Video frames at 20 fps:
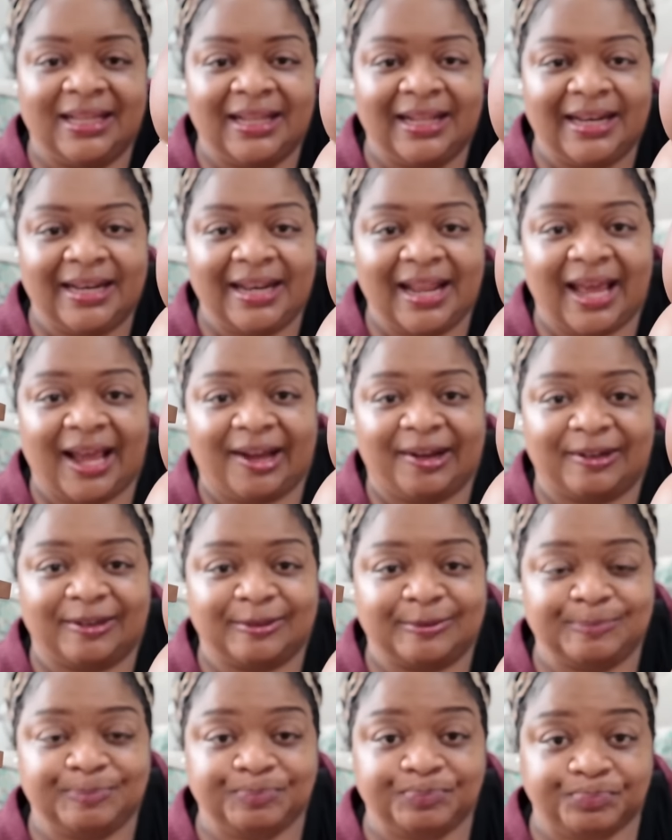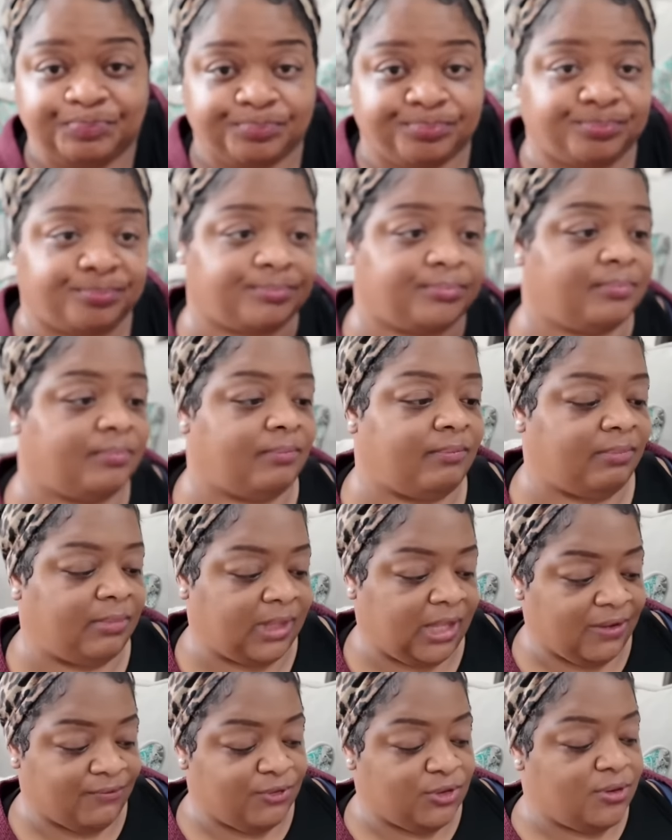Now,
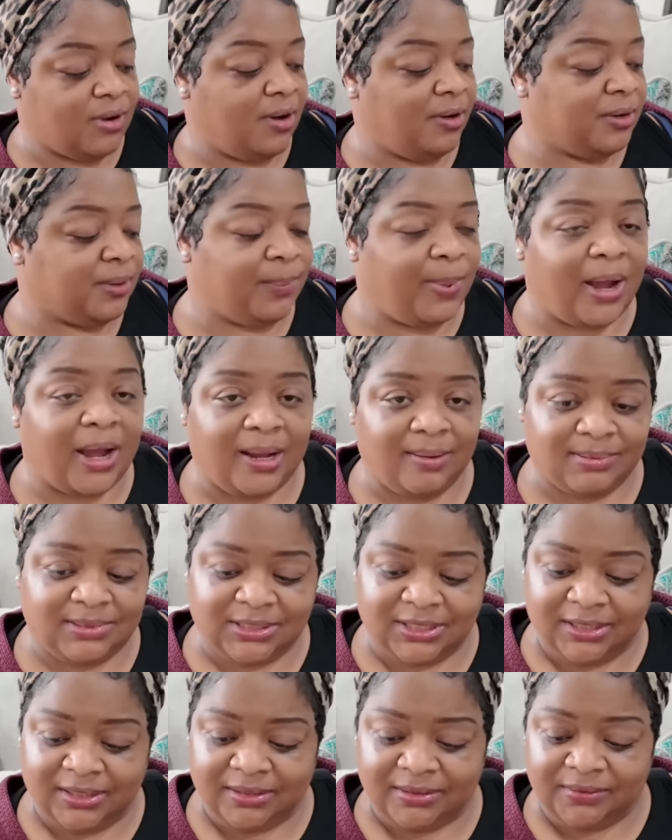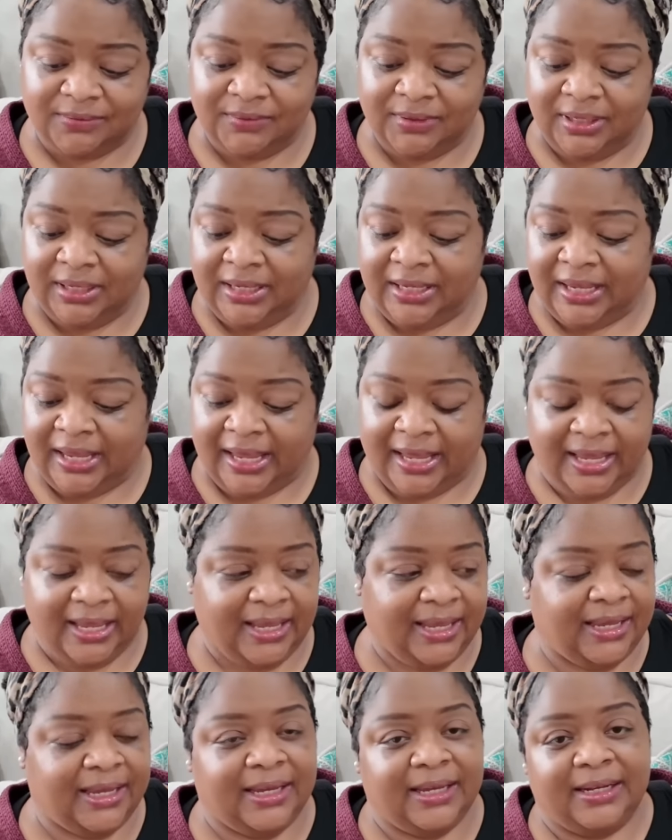if you go to Popshelf
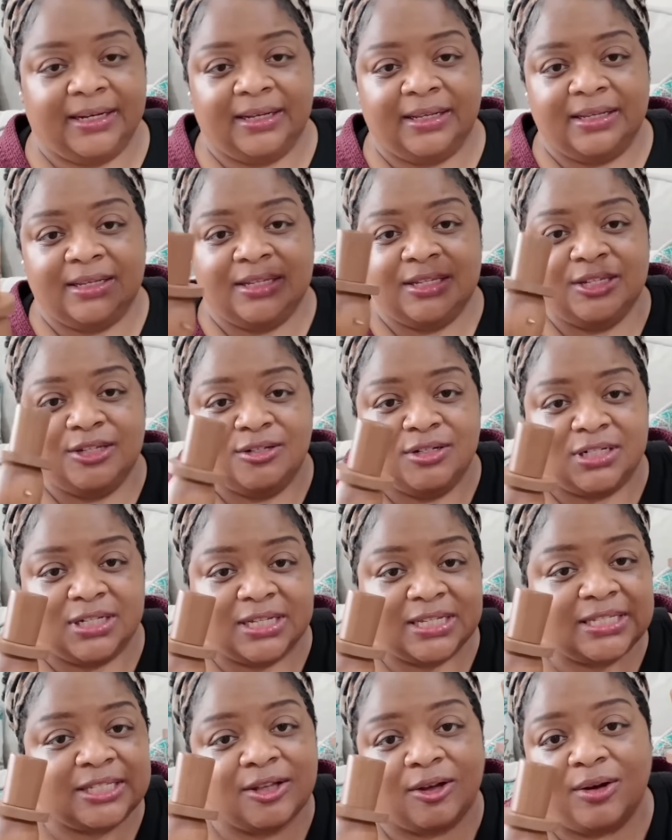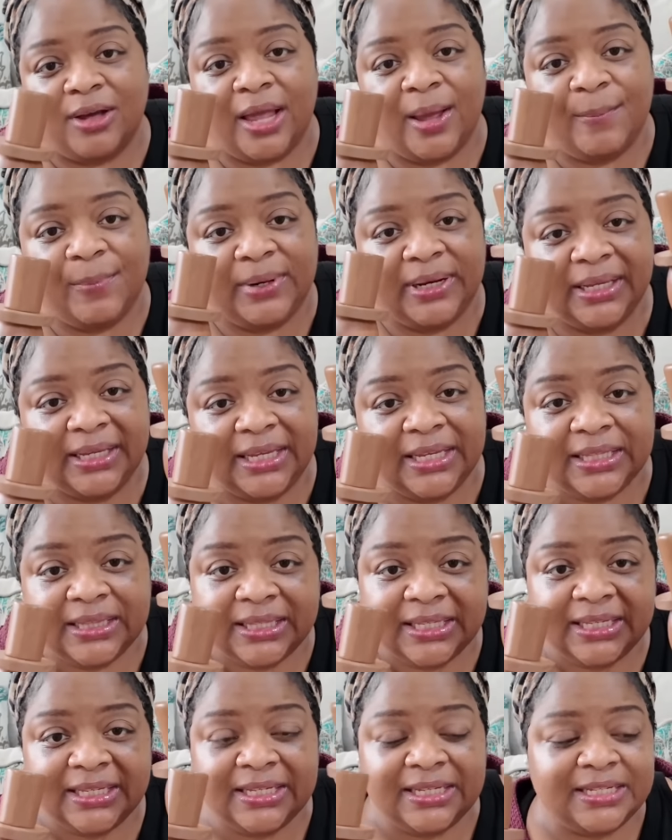and you just so happen to get
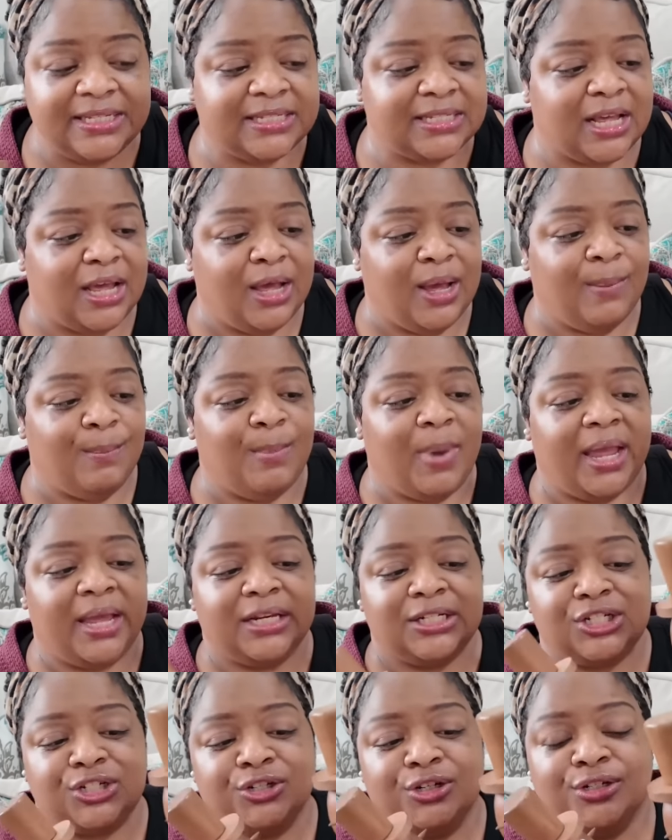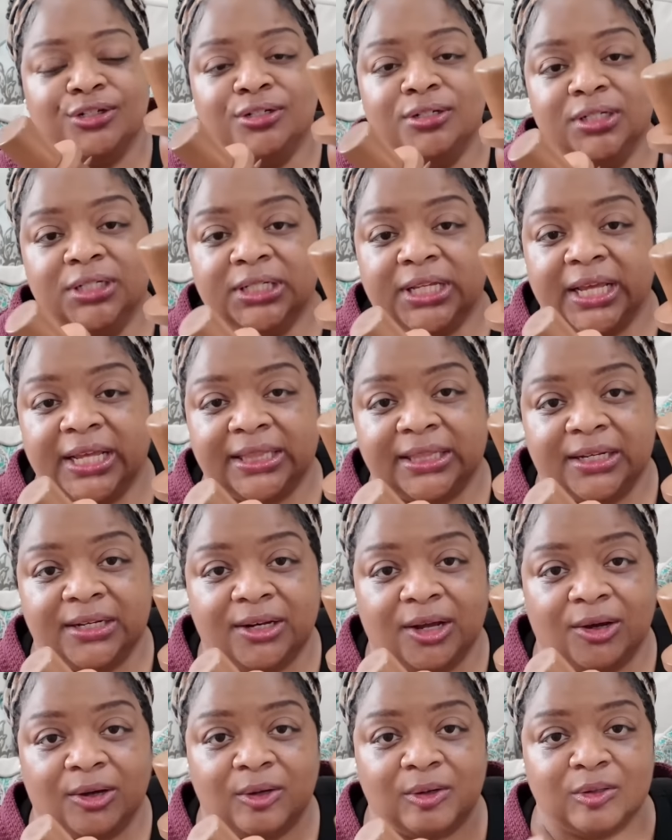these, make sure you look at the
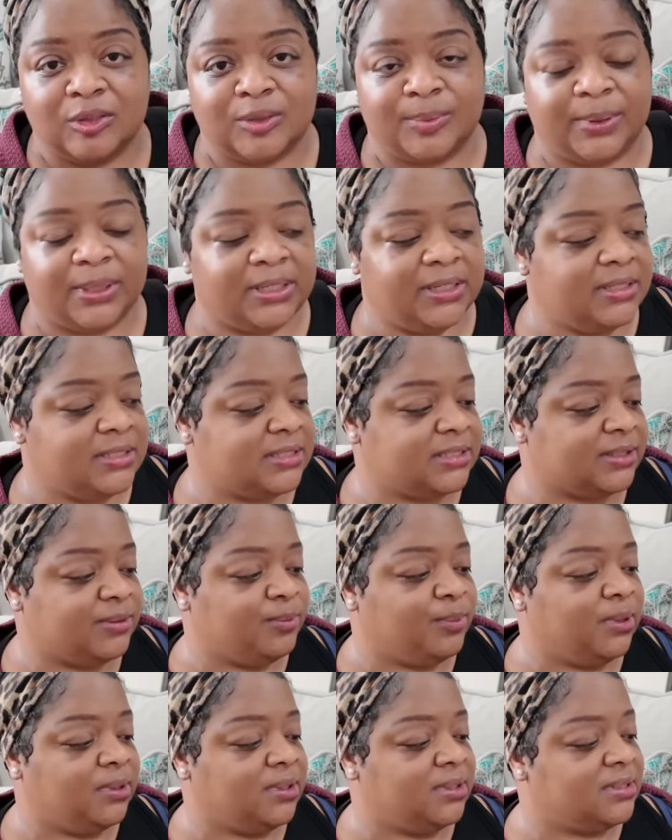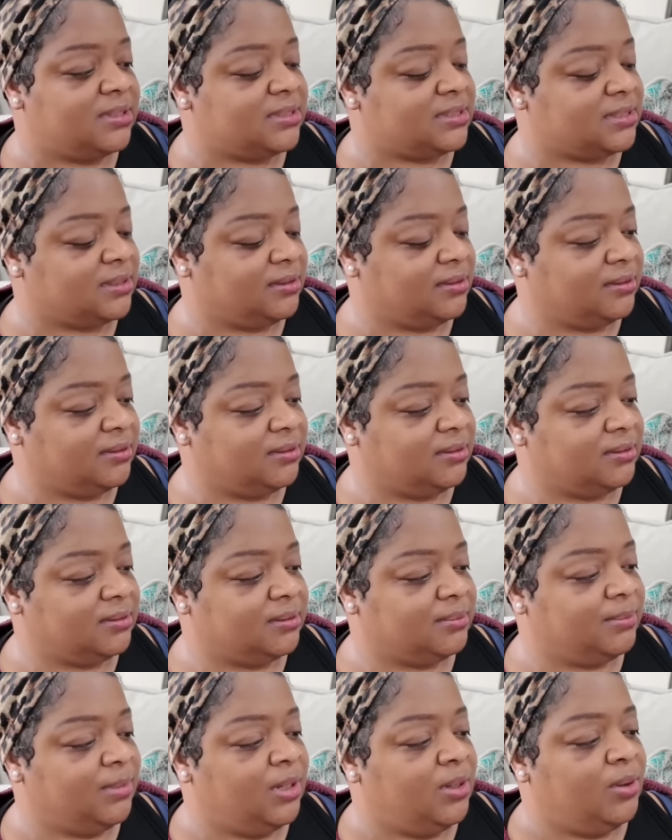nose because it was
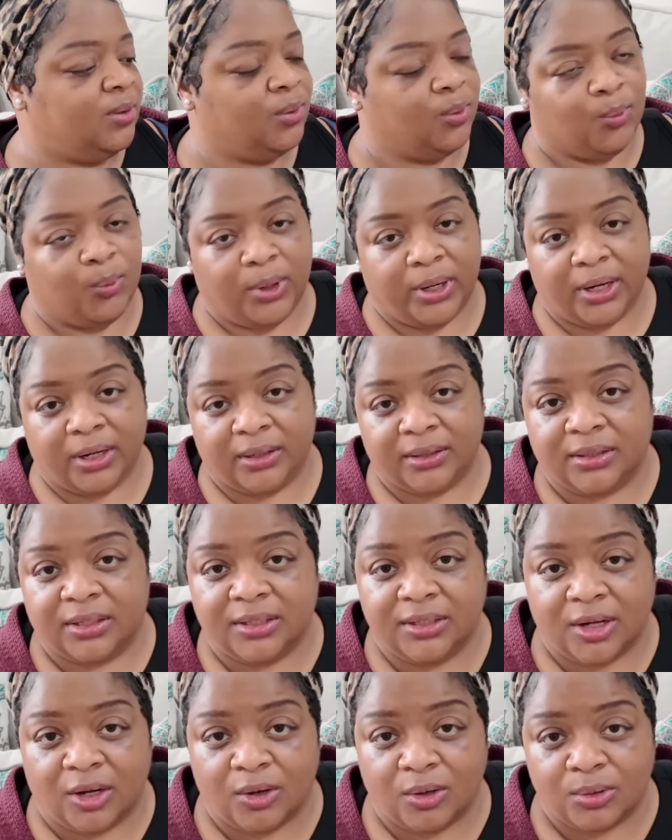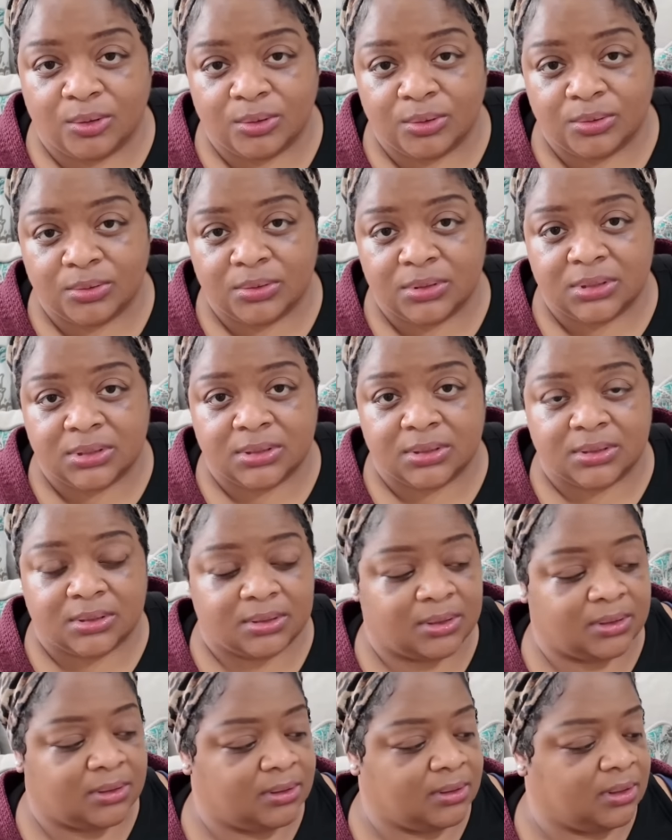some where the nose
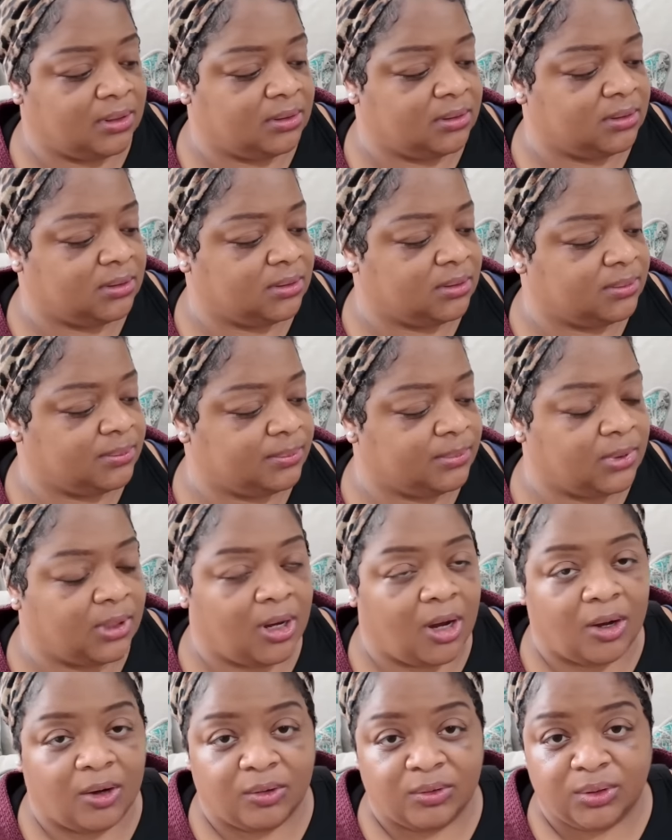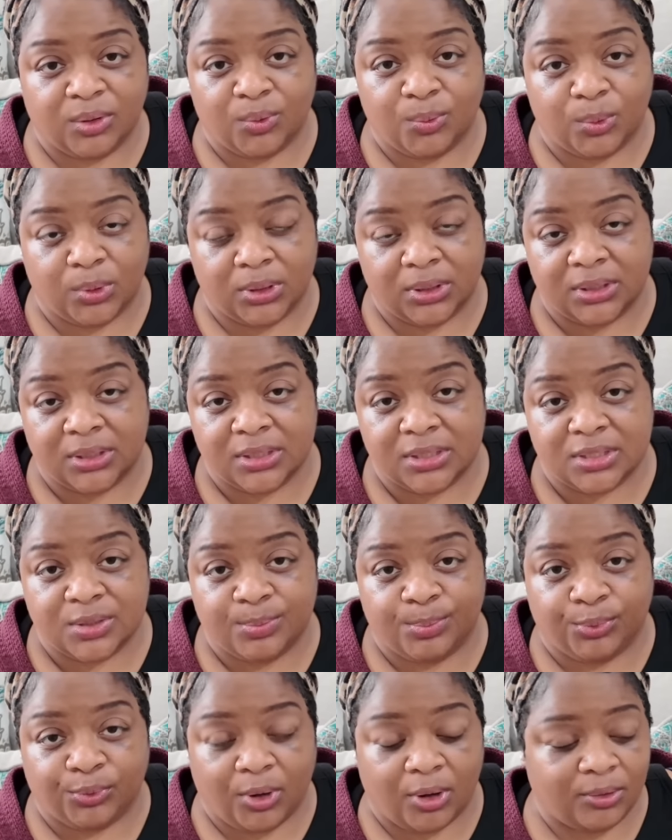on them was
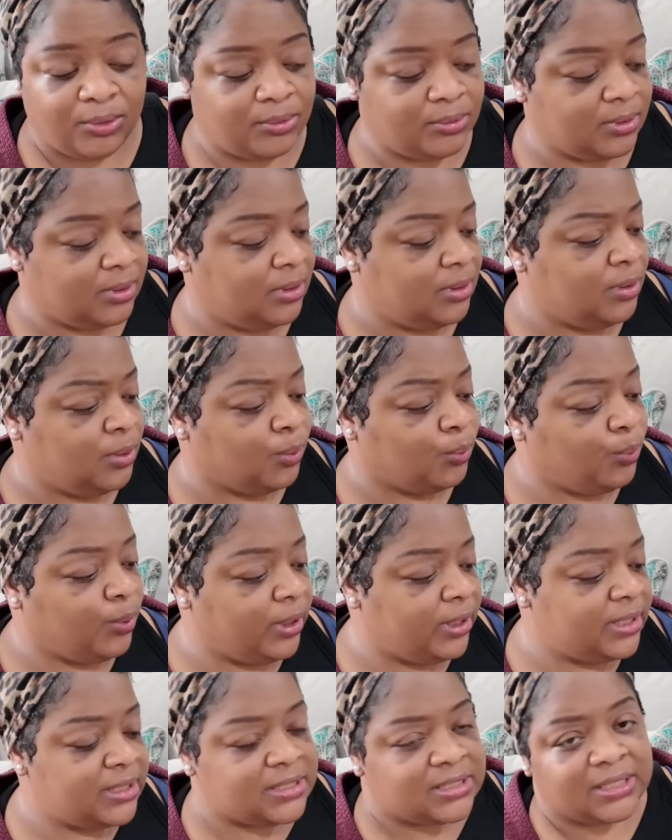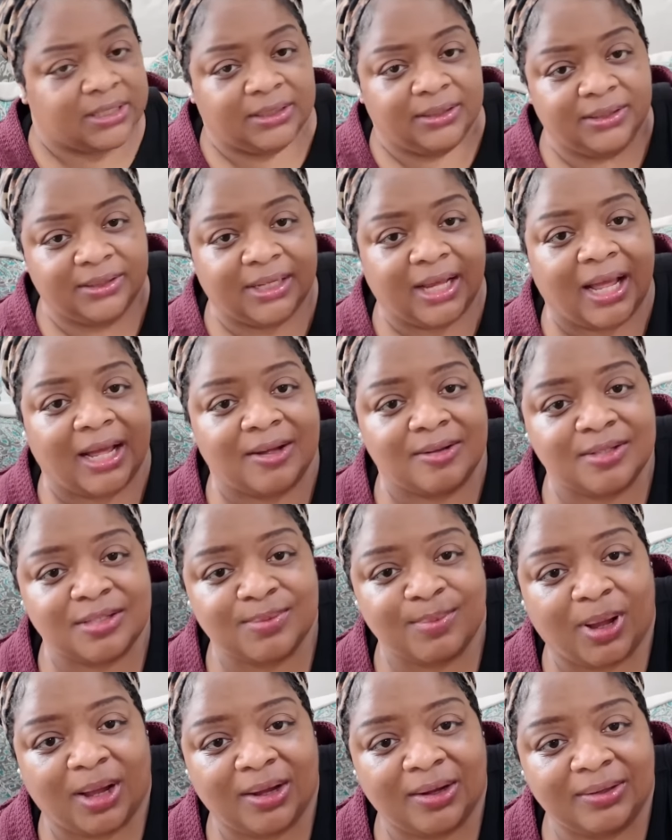broke, which look how
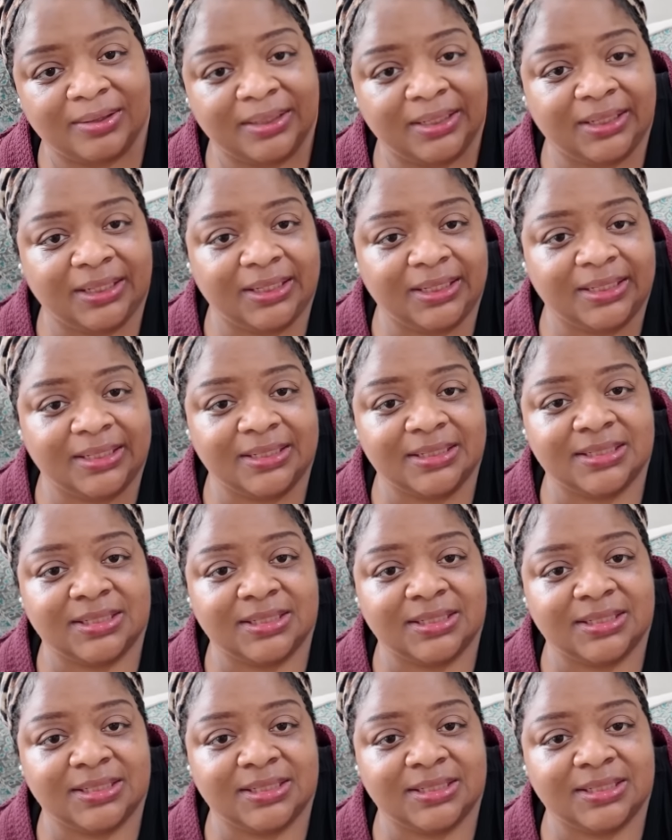small it is.